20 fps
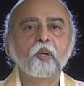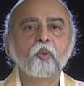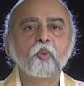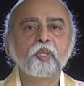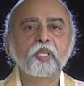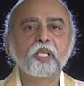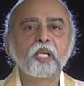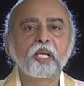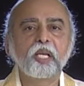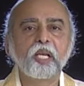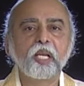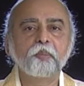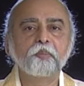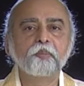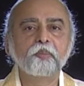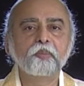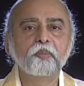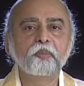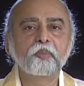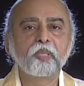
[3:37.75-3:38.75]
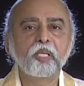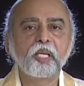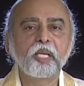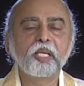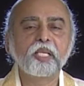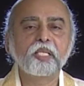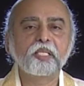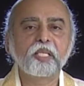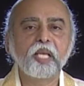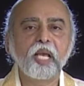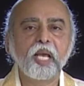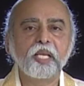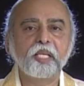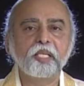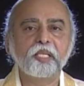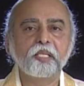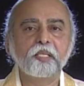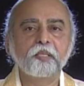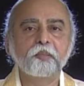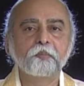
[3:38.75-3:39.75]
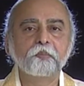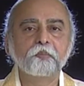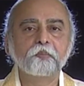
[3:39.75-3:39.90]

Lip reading: with the club in his hand.